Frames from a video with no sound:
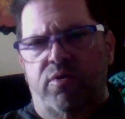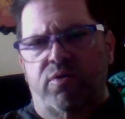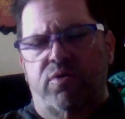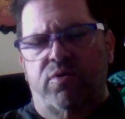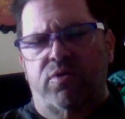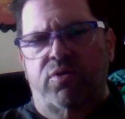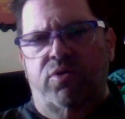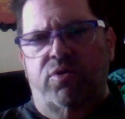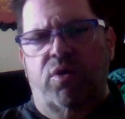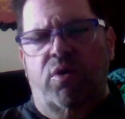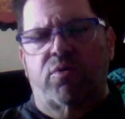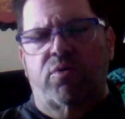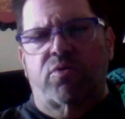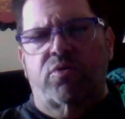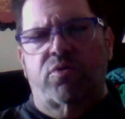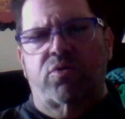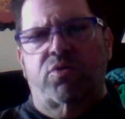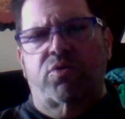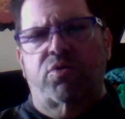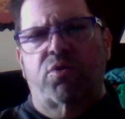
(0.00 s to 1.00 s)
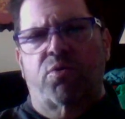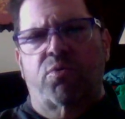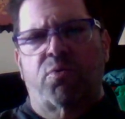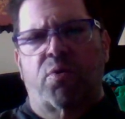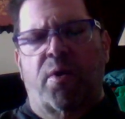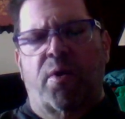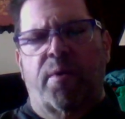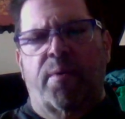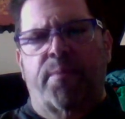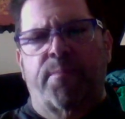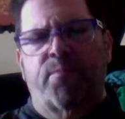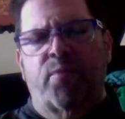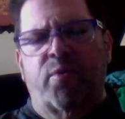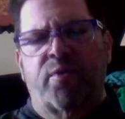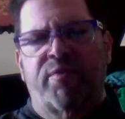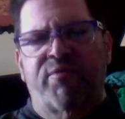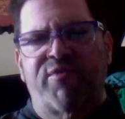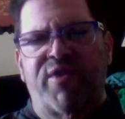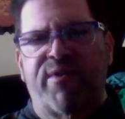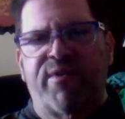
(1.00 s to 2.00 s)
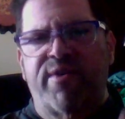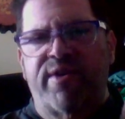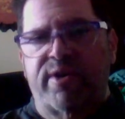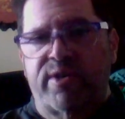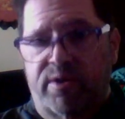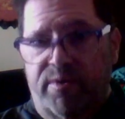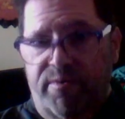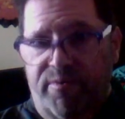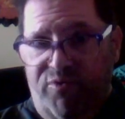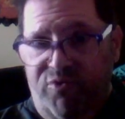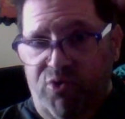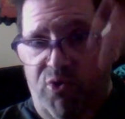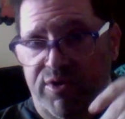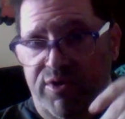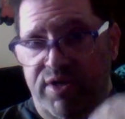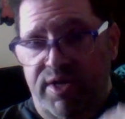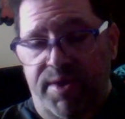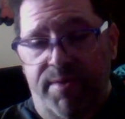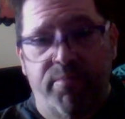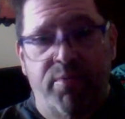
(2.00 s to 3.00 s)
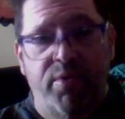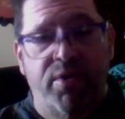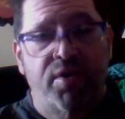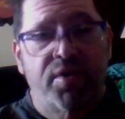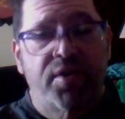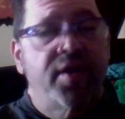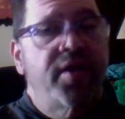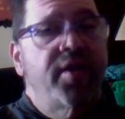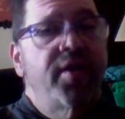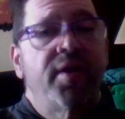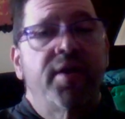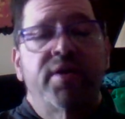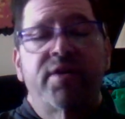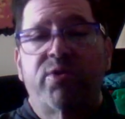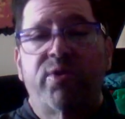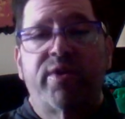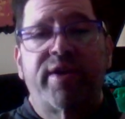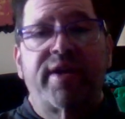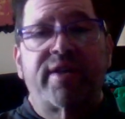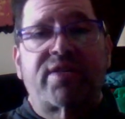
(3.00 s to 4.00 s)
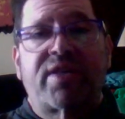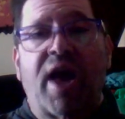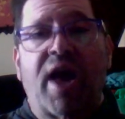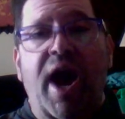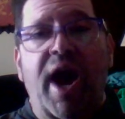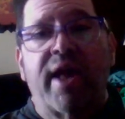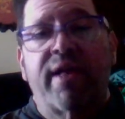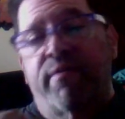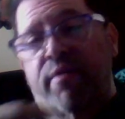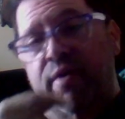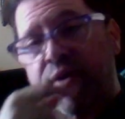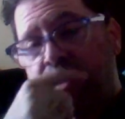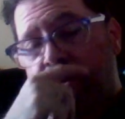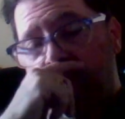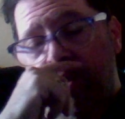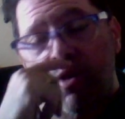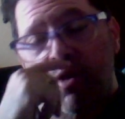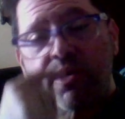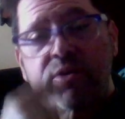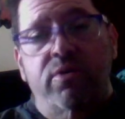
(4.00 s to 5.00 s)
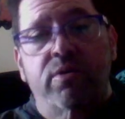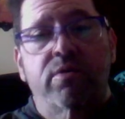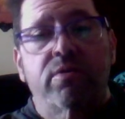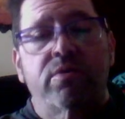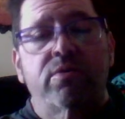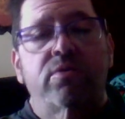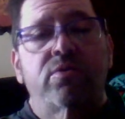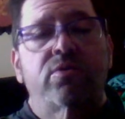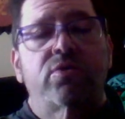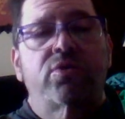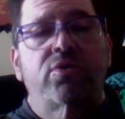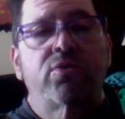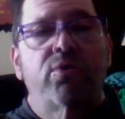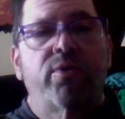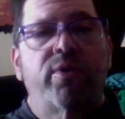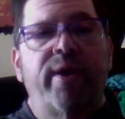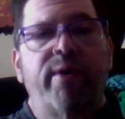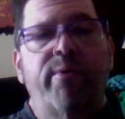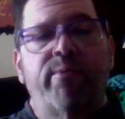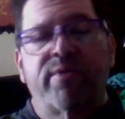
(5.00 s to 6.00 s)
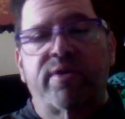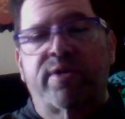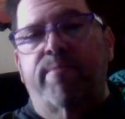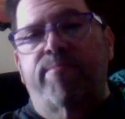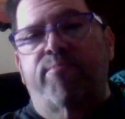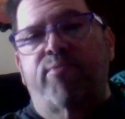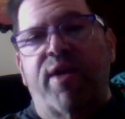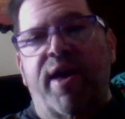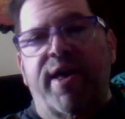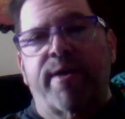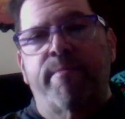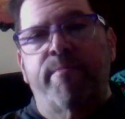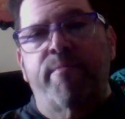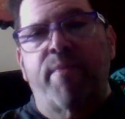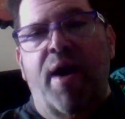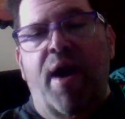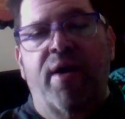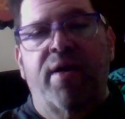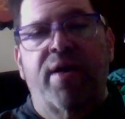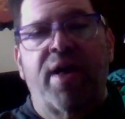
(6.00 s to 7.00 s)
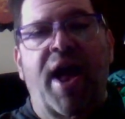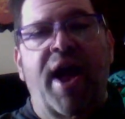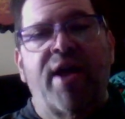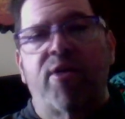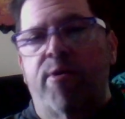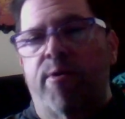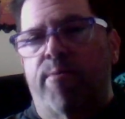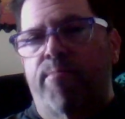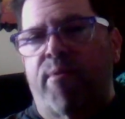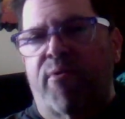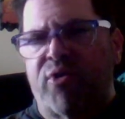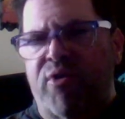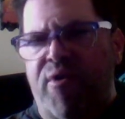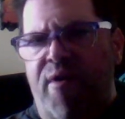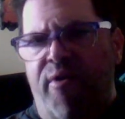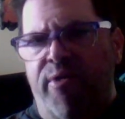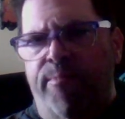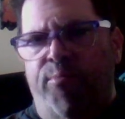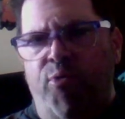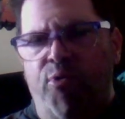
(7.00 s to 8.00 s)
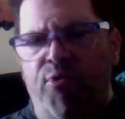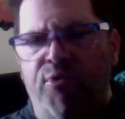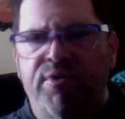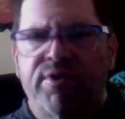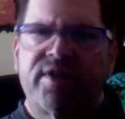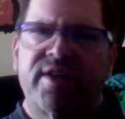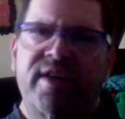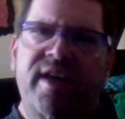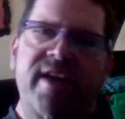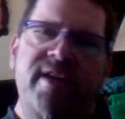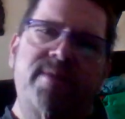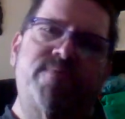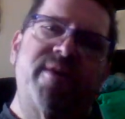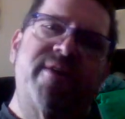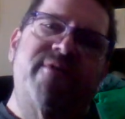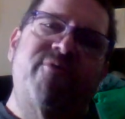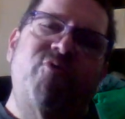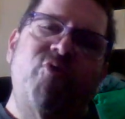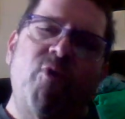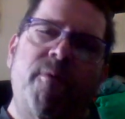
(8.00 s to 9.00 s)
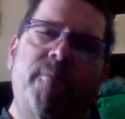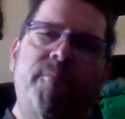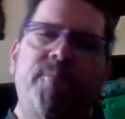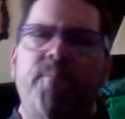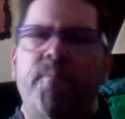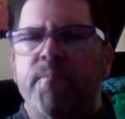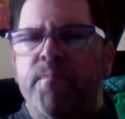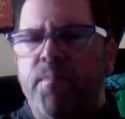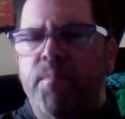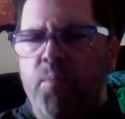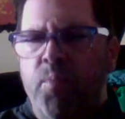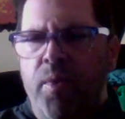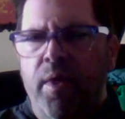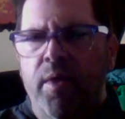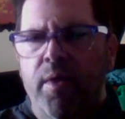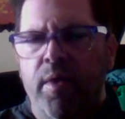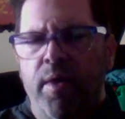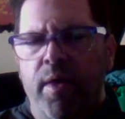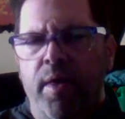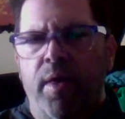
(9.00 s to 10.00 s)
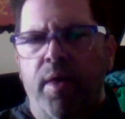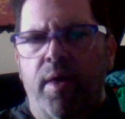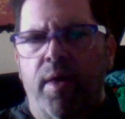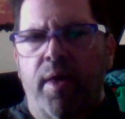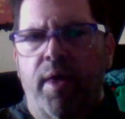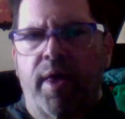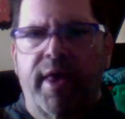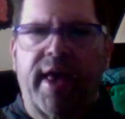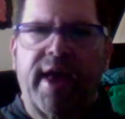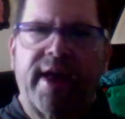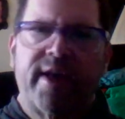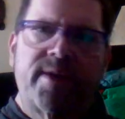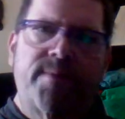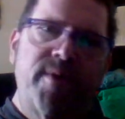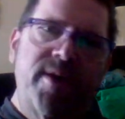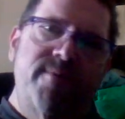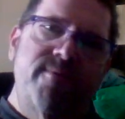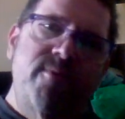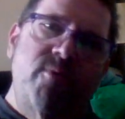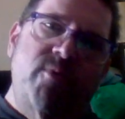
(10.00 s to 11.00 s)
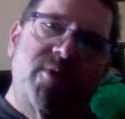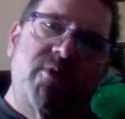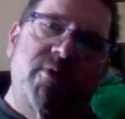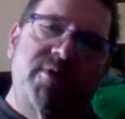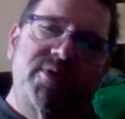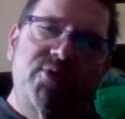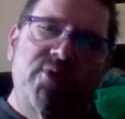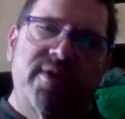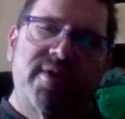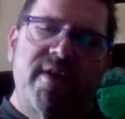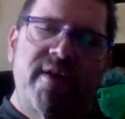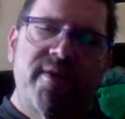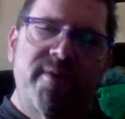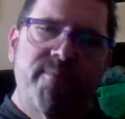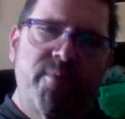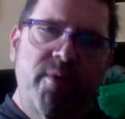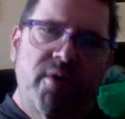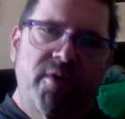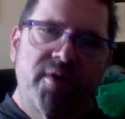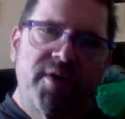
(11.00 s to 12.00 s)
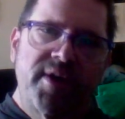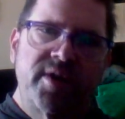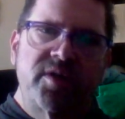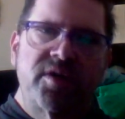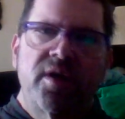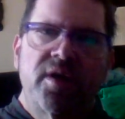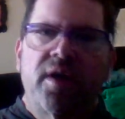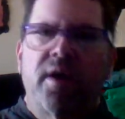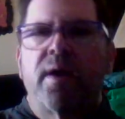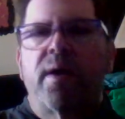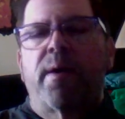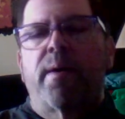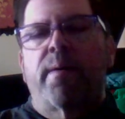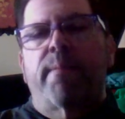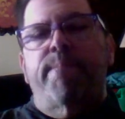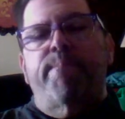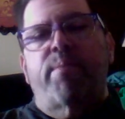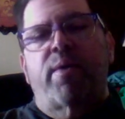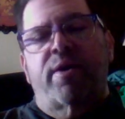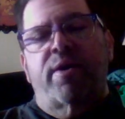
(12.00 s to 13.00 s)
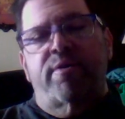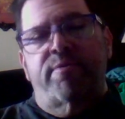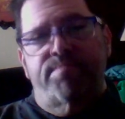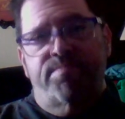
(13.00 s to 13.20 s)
So on the various floors in the building, so he gets tired of it. So he was complaining about it. I don't know about the other porters. I can't speak for him. I can't speak about what goes on in other buildings, but